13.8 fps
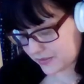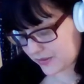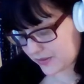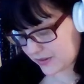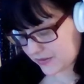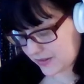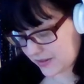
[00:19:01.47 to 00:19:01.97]
and
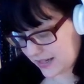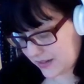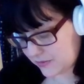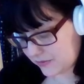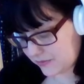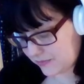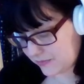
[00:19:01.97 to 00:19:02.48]
Gretel.
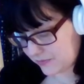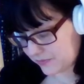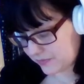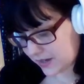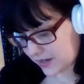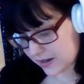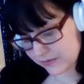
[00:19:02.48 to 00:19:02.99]
Little
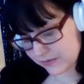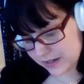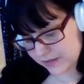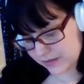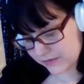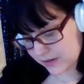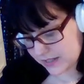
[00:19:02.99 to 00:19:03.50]

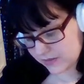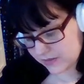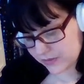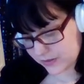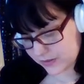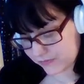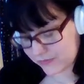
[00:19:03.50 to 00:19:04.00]
Red
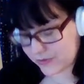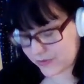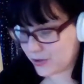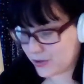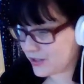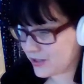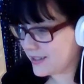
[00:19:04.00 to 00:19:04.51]
Riding
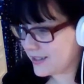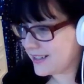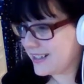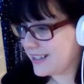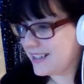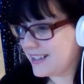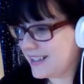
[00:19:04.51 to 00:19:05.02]
Hood.
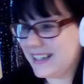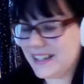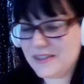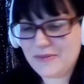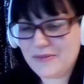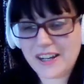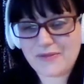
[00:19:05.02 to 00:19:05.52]

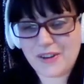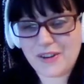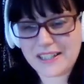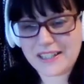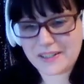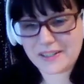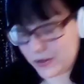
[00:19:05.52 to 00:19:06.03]
Little Red
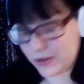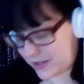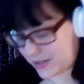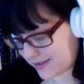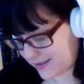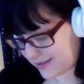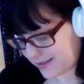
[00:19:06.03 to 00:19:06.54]
Riding Hood.
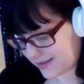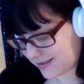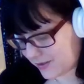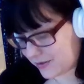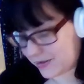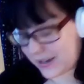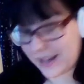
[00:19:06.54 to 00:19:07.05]

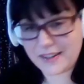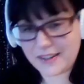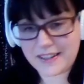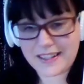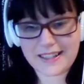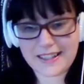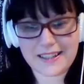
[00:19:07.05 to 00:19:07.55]
And her
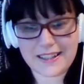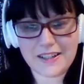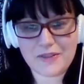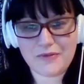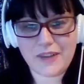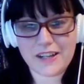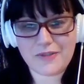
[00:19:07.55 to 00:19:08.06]
sister,
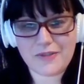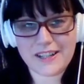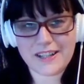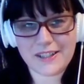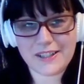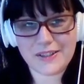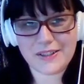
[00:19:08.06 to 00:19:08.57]
Little Red
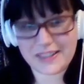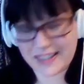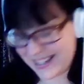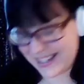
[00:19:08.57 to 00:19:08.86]
Riding Hood.